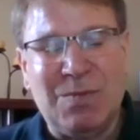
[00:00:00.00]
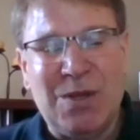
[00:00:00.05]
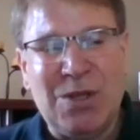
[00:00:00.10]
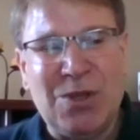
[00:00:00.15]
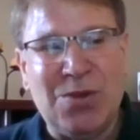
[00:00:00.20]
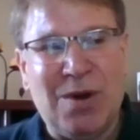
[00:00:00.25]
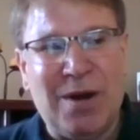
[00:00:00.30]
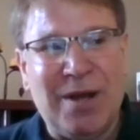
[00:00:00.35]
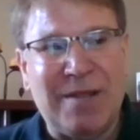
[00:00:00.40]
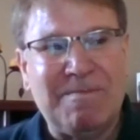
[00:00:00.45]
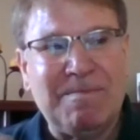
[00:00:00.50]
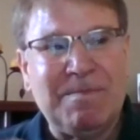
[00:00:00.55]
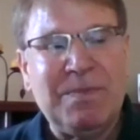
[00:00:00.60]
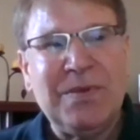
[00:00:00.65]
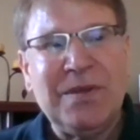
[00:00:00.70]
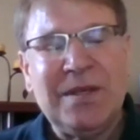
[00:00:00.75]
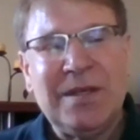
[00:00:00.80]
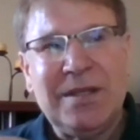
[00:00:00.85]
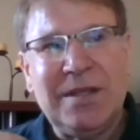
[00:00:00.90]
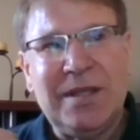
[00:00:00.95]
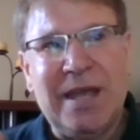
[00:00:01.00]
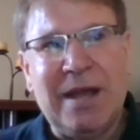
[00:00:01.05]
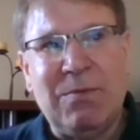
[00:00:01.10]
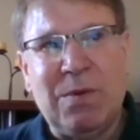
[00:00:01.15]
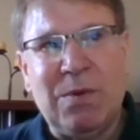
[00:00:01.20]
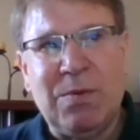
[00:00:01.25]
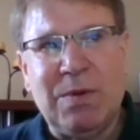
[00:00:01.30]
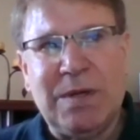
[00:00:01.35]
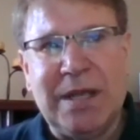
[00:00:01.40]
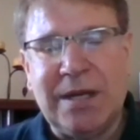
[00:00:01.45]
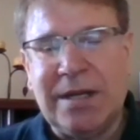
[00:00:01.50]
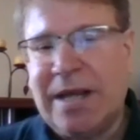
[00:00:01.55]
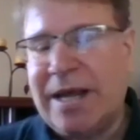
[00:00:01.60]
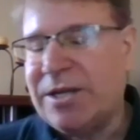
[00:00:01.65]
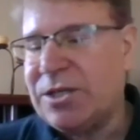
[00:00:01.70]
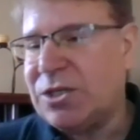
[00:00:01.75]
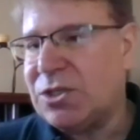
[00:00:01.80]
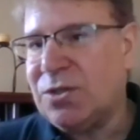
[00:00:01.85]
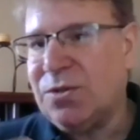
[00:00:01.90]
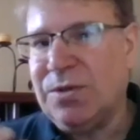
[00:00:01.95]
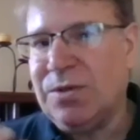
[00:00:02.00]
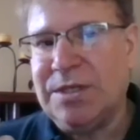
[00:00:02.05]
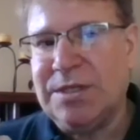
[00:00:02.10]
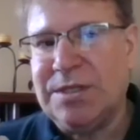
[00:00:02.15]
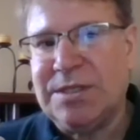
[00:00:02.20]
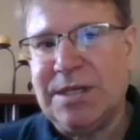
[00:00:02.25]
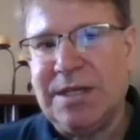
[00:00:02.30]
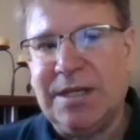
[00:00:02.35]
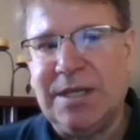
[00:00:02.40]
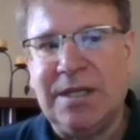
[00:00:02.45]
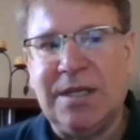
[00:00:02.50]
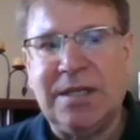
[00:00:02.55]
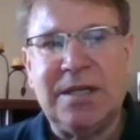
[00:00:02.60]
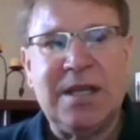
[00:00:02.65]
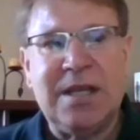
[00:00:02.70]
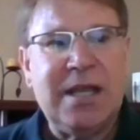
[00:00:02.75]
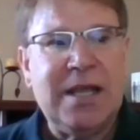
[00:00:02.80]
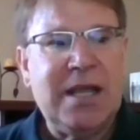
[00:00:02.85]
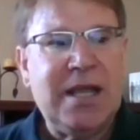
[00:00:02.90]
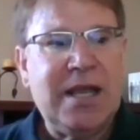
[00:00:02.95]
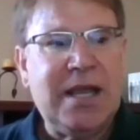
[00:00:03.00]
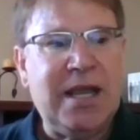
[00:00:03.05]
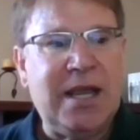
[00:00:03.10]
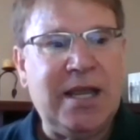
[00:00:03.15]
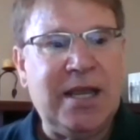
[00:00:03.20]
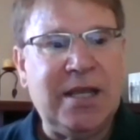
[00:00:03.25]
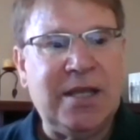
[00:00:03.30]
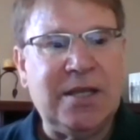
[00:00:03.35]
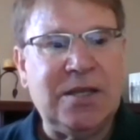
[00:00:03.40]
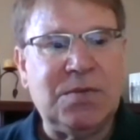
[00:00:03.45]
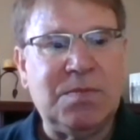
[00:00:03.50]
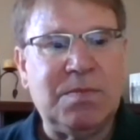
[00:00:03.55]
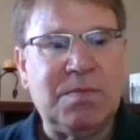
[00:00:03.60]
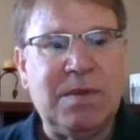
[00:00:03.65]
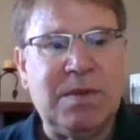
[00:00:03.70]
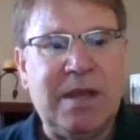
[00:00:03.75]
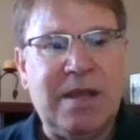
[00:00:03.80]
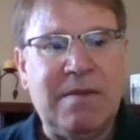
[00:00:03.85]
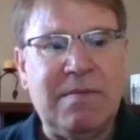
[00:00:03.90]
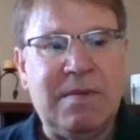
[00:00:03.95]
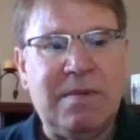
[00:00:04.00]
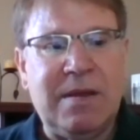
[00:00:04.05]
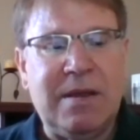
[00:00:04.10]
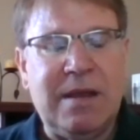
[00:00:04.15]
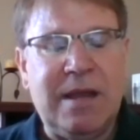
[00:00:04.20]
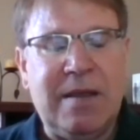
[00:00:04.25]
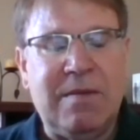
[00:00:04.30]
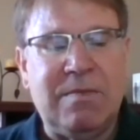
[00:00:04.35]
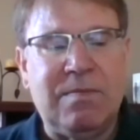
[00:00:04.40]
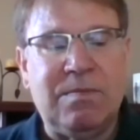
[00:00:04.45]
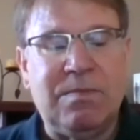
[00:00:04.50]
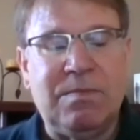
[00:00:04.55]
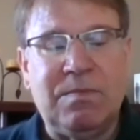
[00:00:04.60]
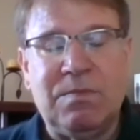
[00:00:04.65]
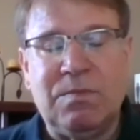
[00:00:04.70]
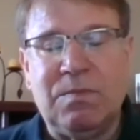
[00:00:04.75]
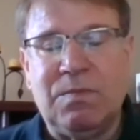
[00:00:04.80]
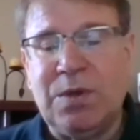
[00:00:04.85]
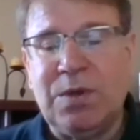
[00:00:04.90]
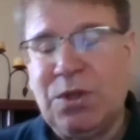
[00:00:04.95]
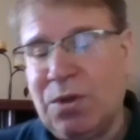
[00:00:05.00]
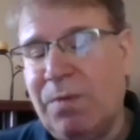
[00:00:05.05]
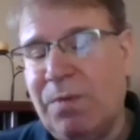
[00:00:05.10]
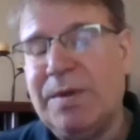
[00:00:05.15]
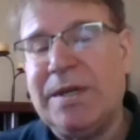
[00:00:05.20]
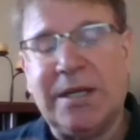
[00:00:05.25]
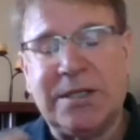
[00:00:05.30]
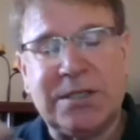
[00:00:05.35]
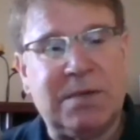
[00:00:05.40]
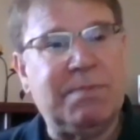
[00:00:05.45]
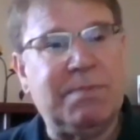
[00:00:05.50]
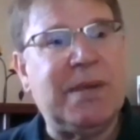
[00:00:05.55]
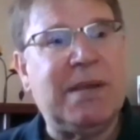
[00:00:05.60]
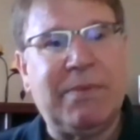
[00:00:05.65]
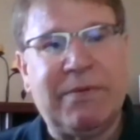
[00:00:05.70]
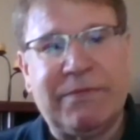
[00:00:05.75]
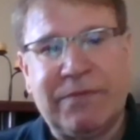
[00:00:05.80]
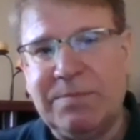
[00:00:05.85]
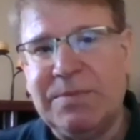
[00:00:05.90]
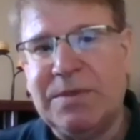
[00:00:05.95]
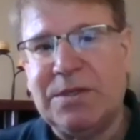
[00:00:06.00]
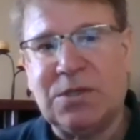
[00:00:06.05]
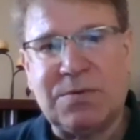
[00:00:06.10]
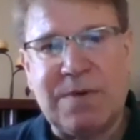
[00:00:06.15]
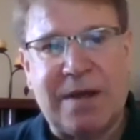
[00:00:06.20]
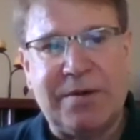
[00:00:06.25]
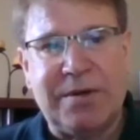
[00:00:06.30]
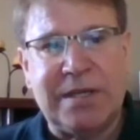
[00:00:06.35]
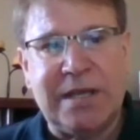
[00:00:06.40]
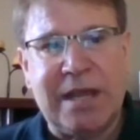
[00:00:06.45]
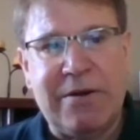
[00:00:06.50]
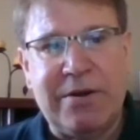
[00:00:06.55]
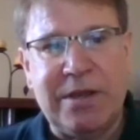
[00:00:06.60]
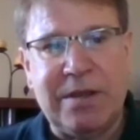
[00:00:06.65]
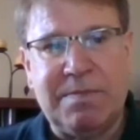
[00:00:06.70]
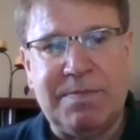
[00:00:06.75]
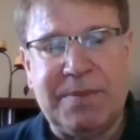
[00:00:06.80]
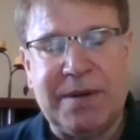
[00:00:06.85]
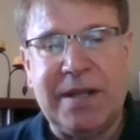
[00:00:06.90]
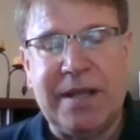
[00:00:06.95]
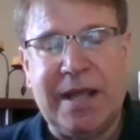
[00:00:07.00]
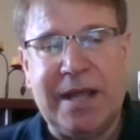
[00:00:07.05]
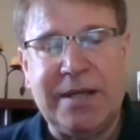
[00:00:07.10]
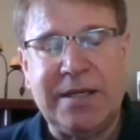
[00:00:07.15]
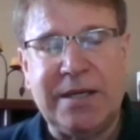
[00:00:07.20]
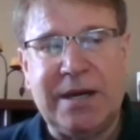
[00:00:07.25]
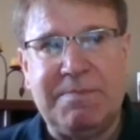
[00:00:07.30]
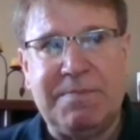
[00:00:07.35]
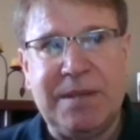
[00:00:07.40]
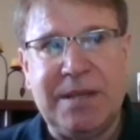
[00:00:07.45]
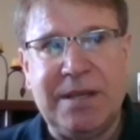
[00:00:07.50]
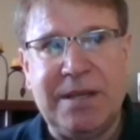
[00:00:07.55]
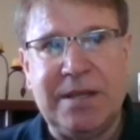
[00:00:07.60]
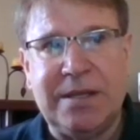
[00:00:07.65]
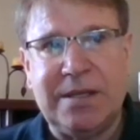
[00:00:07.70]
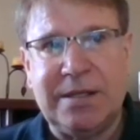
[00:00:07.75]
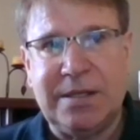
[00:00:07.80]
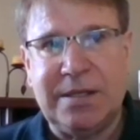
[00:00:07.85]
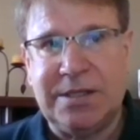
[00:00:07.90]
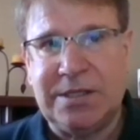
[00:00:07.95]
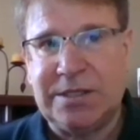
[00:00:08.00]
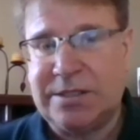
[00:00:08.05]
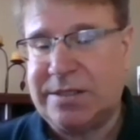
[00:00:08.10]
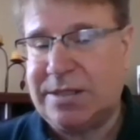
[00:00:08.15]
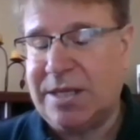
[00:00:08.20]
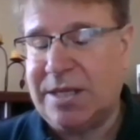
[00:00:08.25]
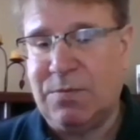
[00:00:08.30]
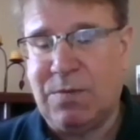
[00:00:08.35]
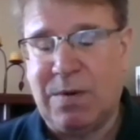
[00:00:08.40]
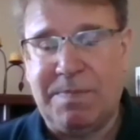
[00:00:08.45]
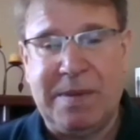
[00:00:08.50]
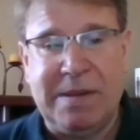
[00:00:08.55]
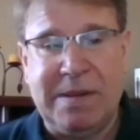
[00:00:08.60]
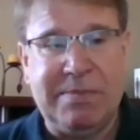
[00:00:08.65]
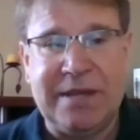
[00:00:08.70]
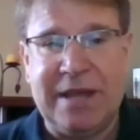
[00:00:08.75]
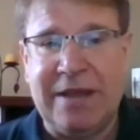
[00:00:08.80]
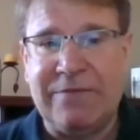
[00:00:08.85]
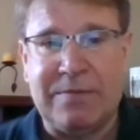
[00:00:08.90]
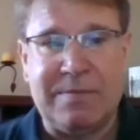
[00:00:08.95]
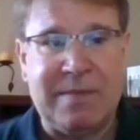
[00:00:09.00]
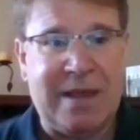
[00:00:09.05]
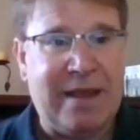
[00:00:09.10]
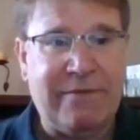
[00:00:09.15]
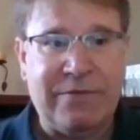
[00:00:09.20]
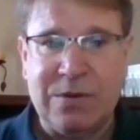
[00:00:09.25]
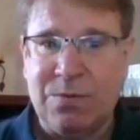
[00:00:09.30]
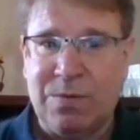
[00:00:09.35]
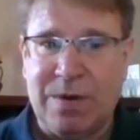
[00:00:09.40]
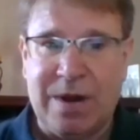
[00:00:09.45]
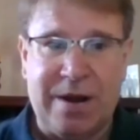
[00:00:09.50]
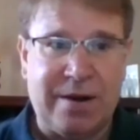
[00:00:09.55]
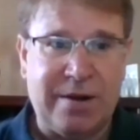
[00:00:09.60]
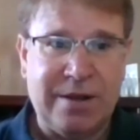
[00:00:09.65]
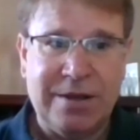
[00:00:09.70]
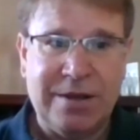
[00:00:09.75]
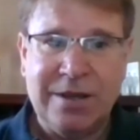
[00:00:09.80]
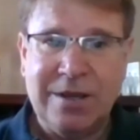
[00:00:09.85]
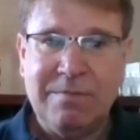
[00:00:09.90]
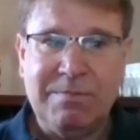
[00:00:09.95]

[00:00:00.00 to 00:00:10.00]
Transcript: We thought that we would get a lot of students in, and and we thought we'd get some people from the surrounding area, but it ended up being this thing where people came from everywhere.